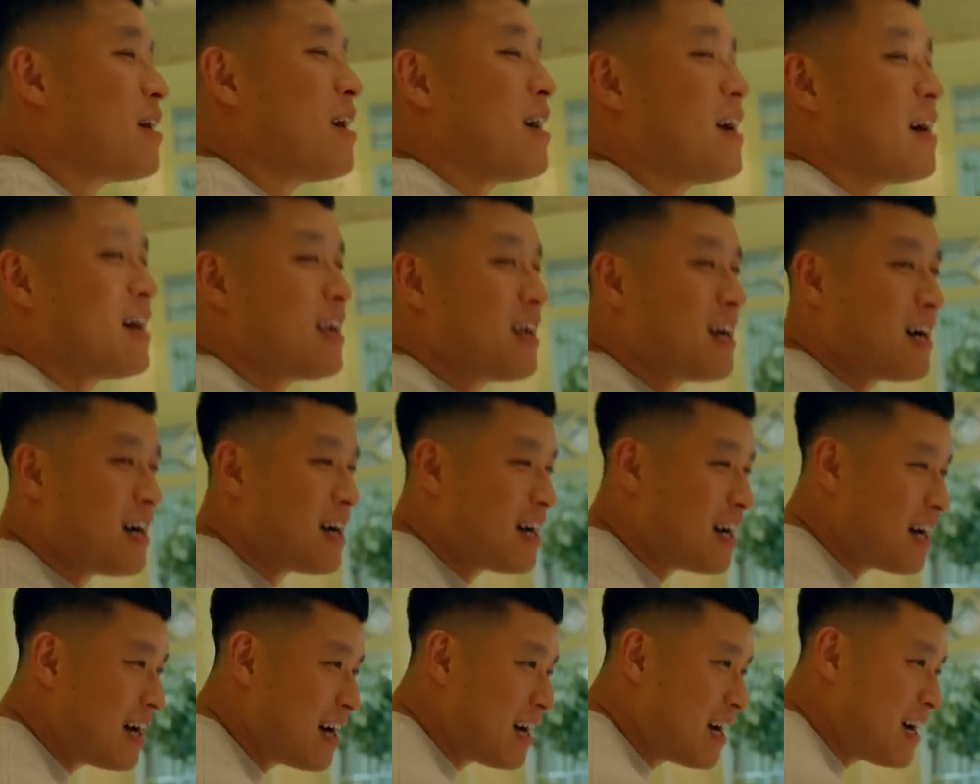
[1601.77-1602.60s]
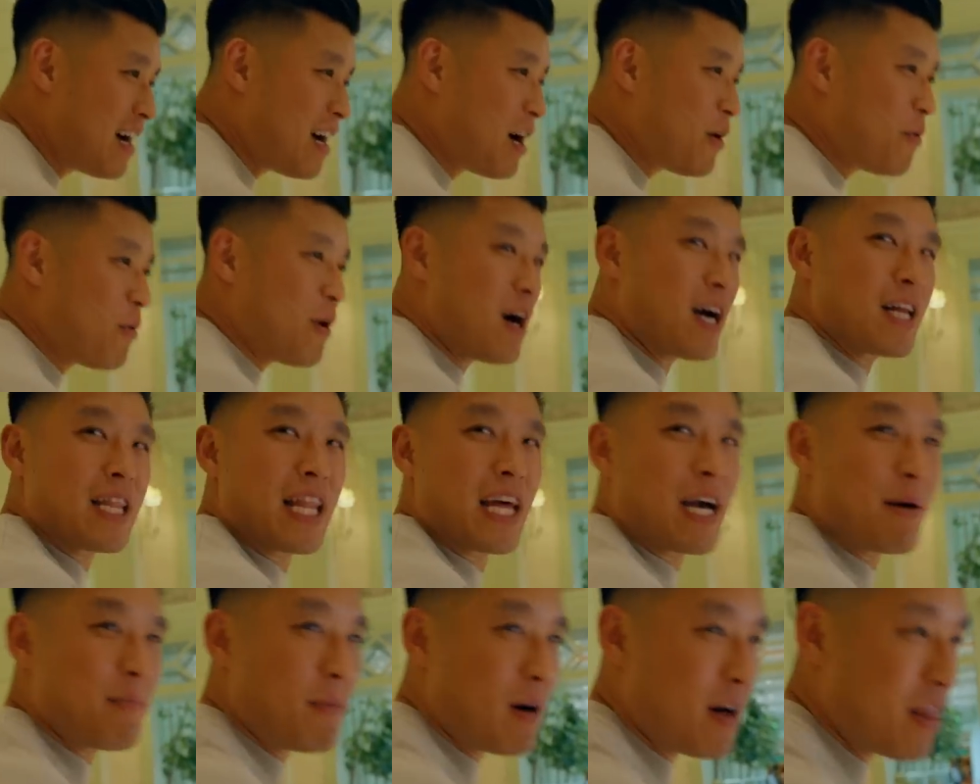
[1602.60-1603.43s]
on. I'll walk
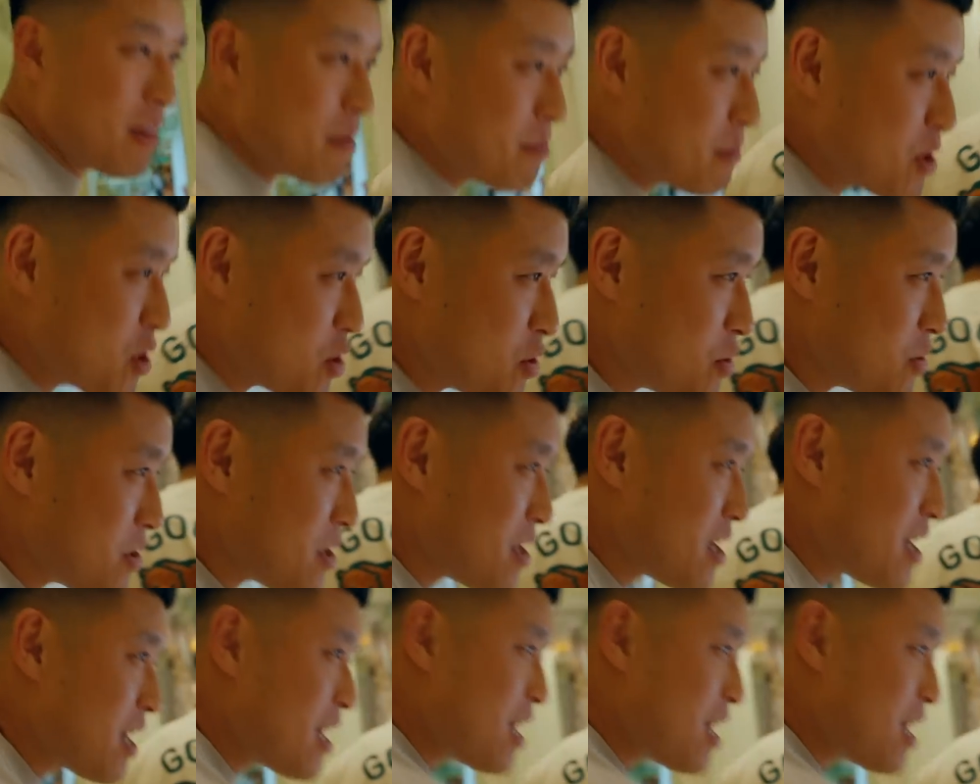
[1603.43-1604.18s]
like I'm on the moon.